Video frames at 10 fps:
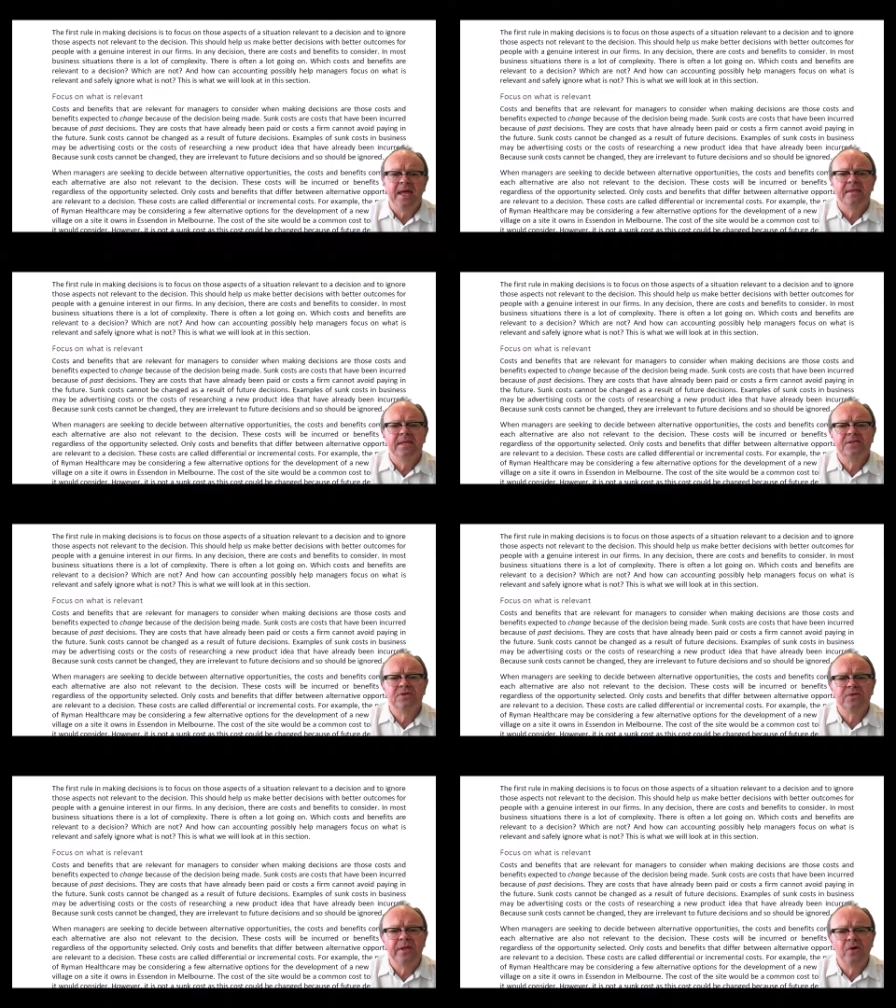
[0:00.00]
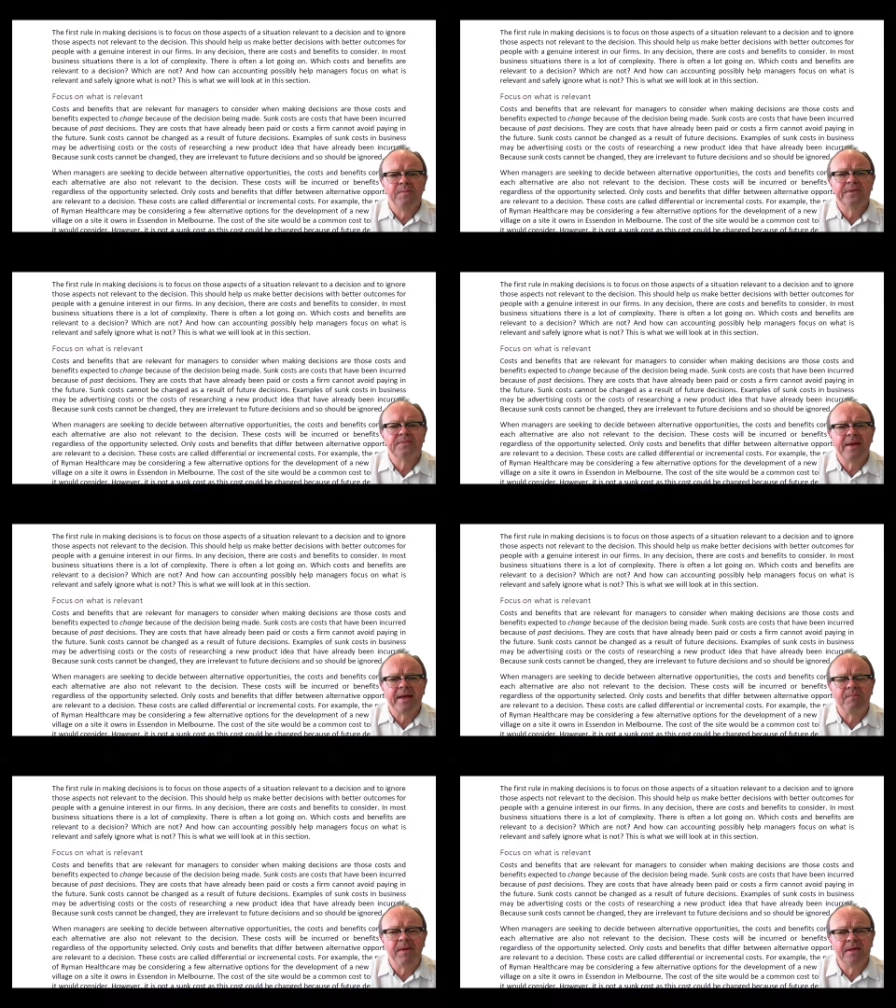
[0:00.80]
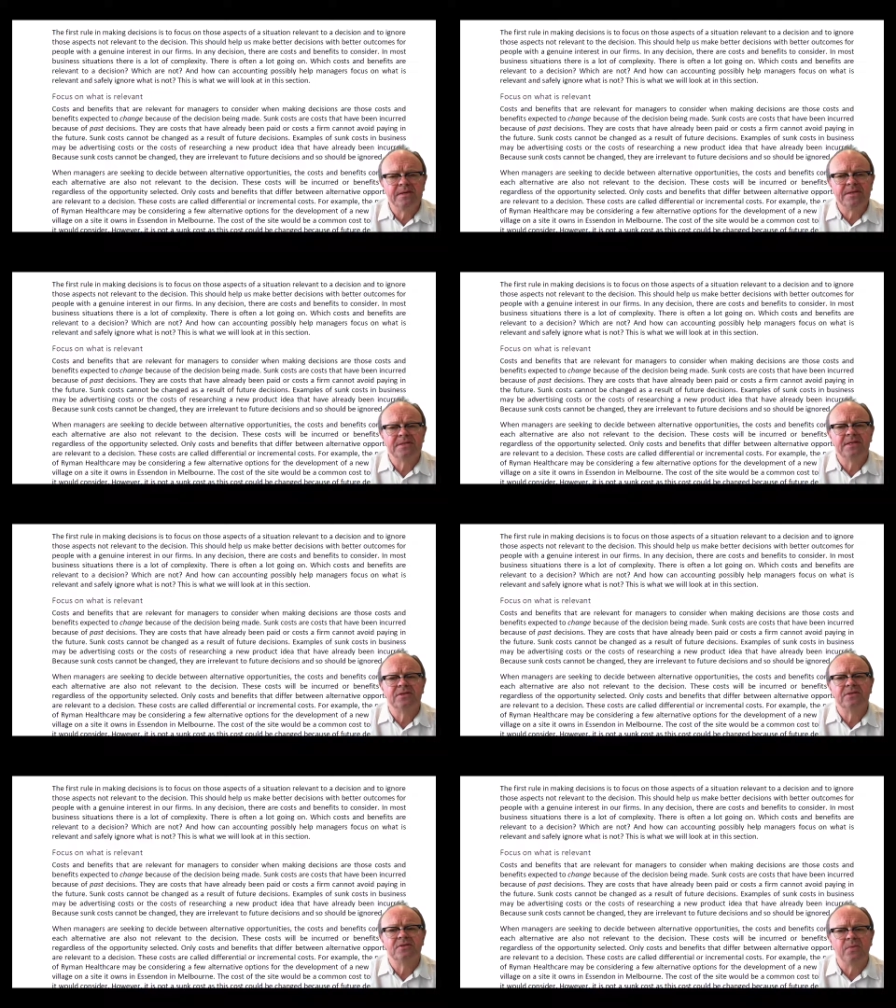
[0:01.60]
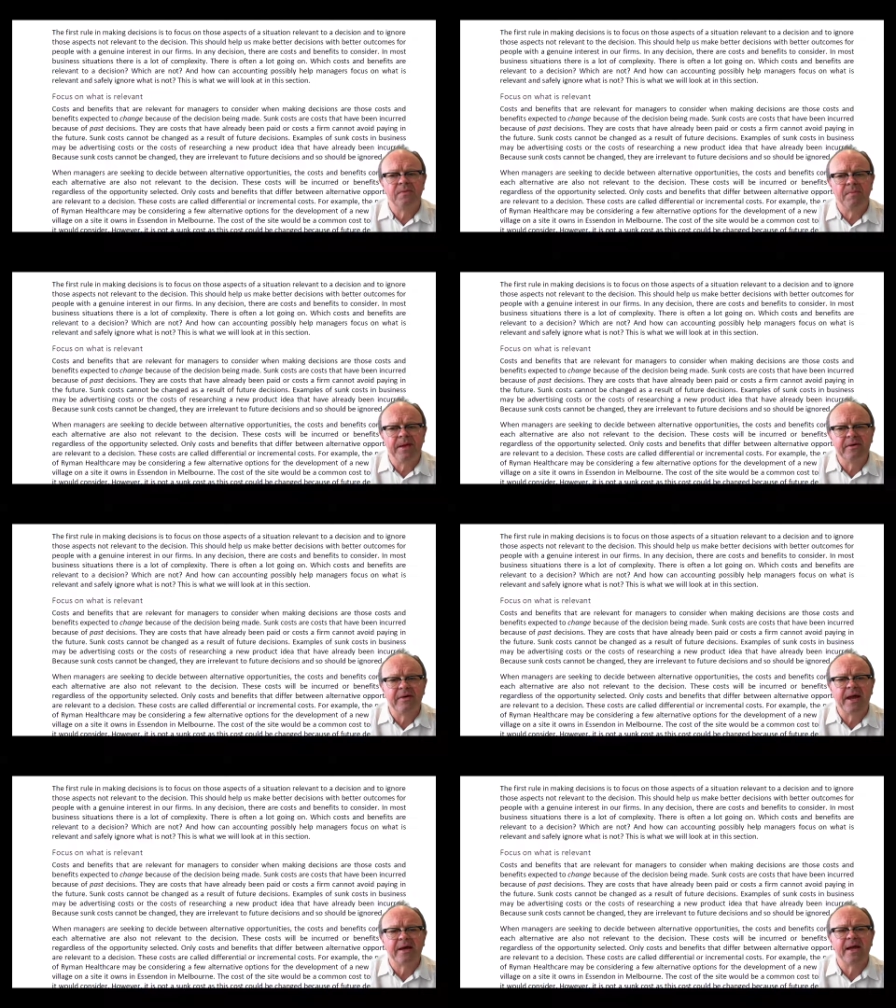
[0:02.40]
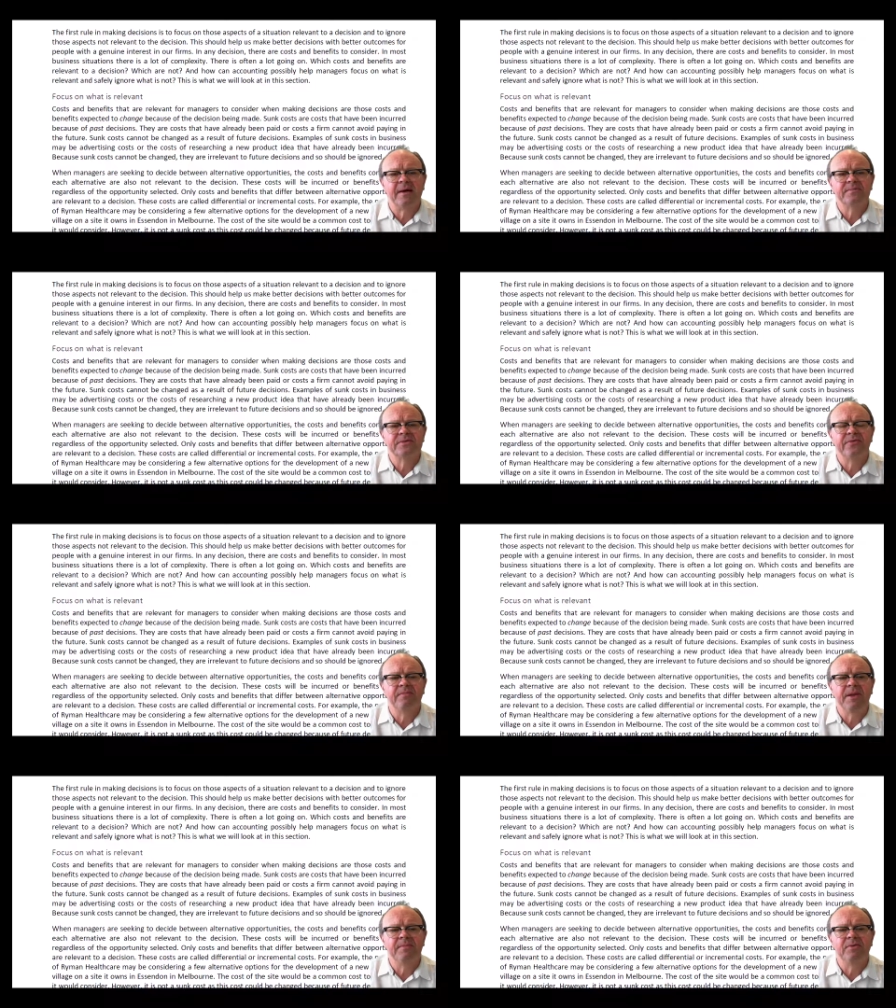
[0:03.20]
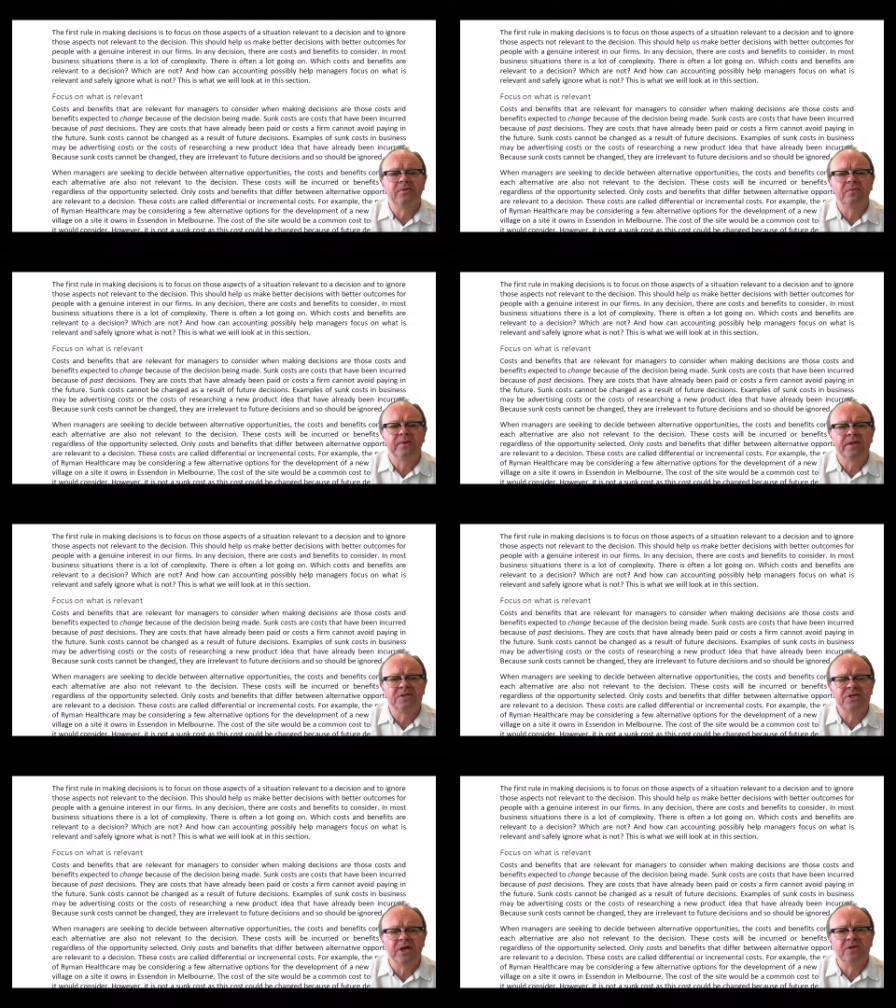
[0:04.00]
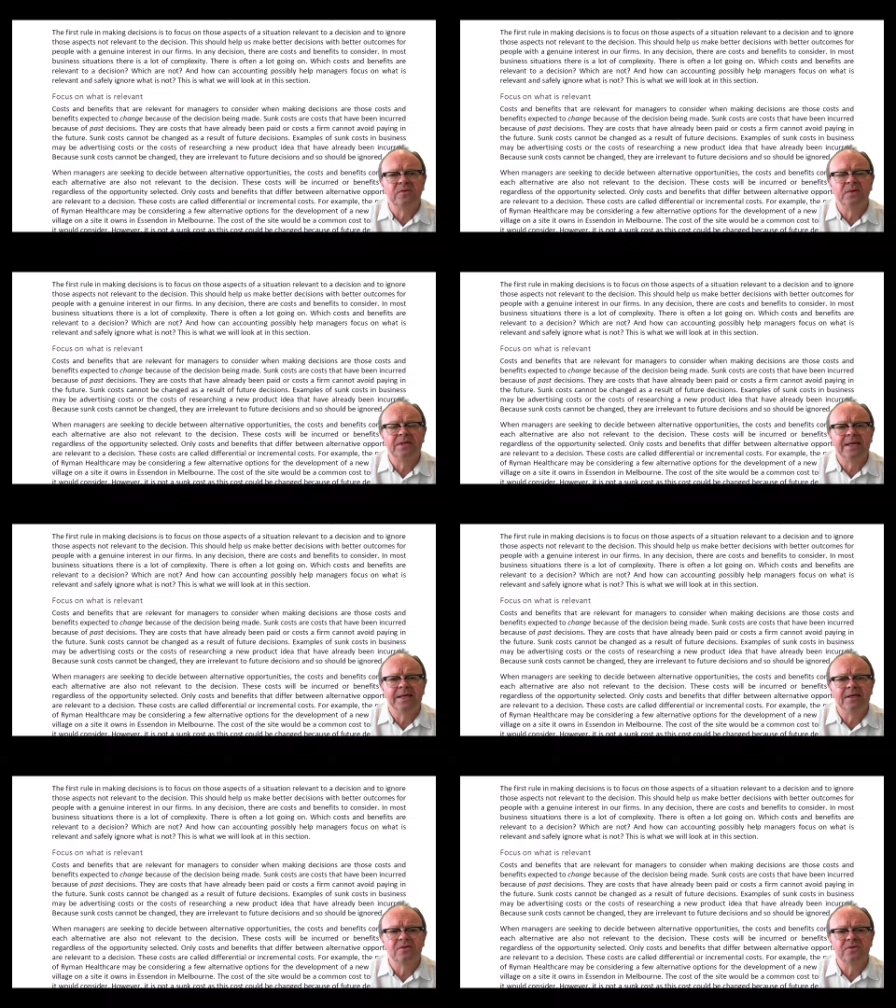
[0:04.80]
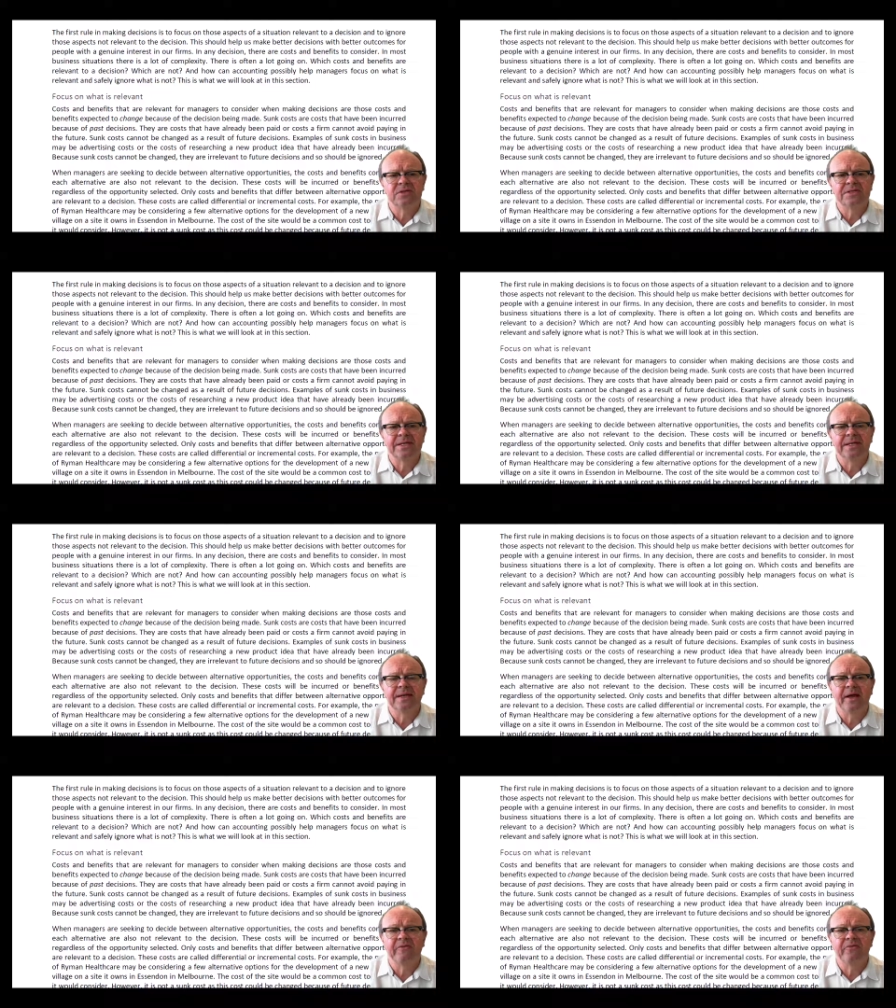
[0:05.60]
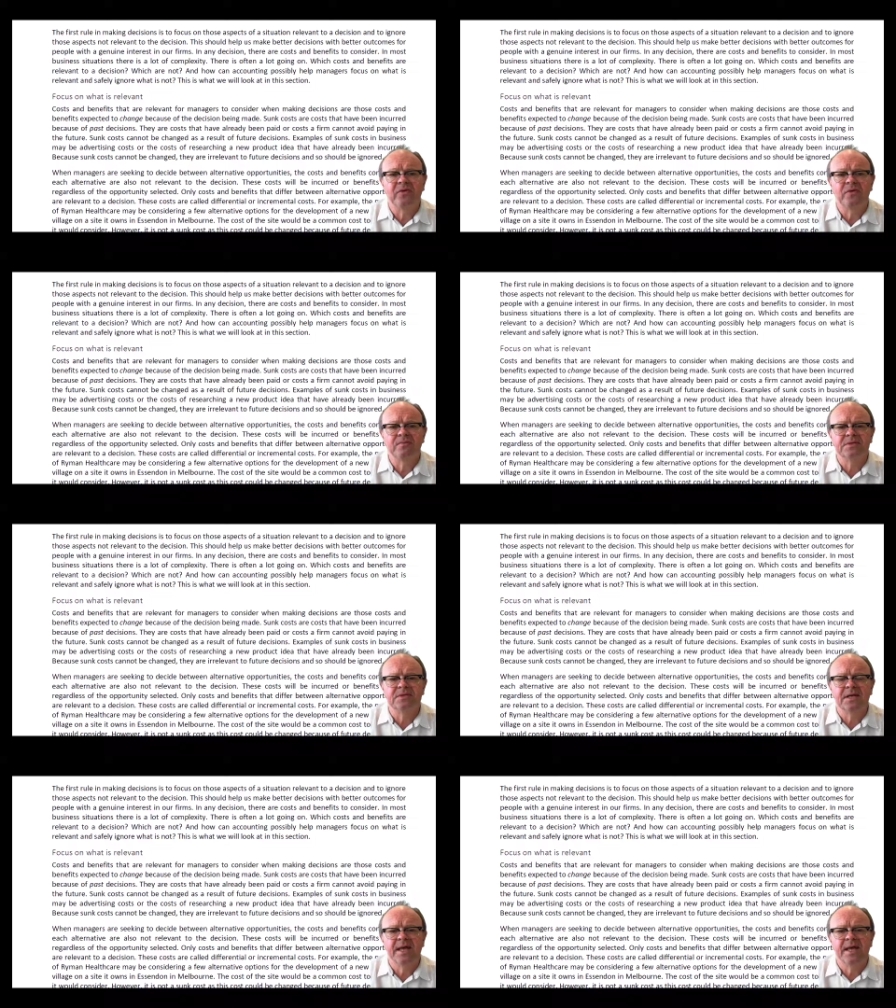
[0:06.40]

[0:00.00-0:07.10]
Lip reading: This should help us make better decisions with better outcomes for people with a genuine interest in our firms.